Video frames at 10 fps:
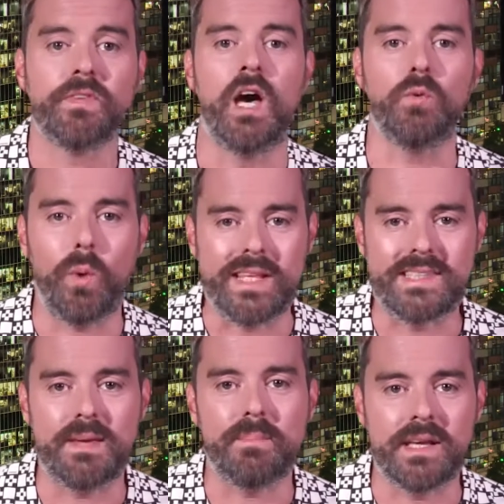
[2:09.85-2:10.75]
On
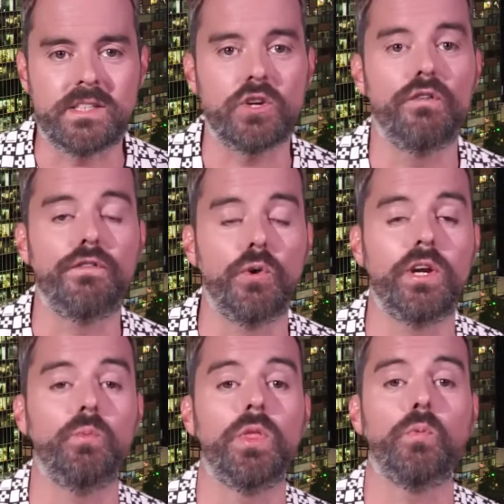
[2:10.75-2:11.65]
Wednesday, Mexico
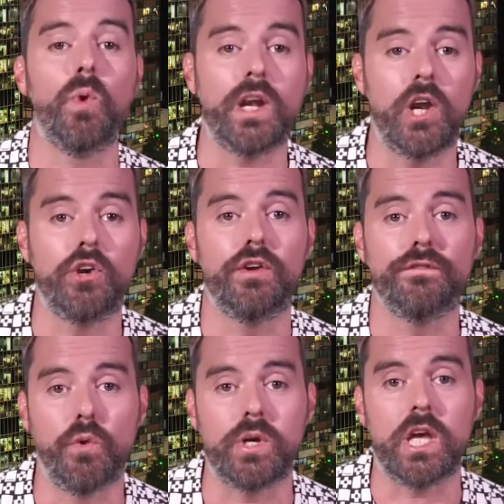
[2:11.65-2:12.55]
voted with
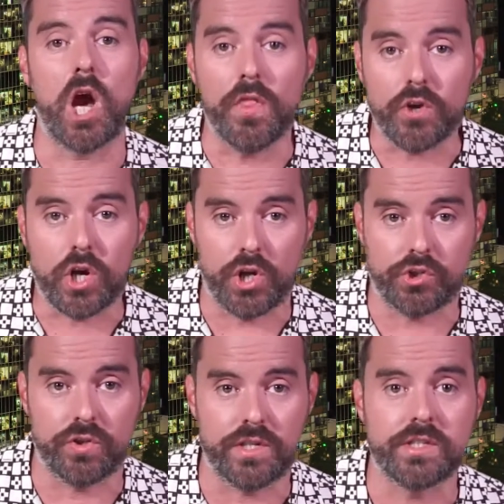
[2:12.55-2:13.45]
140 other
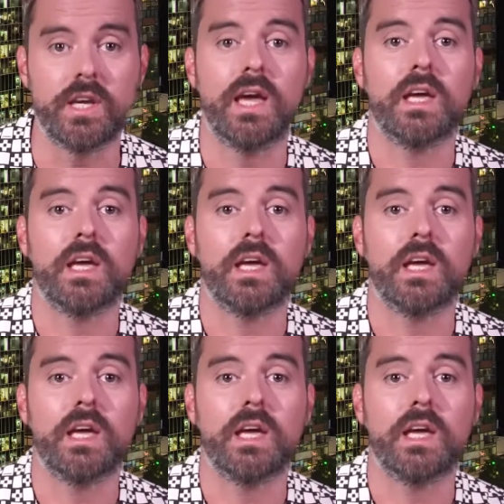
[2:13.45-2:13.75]
countries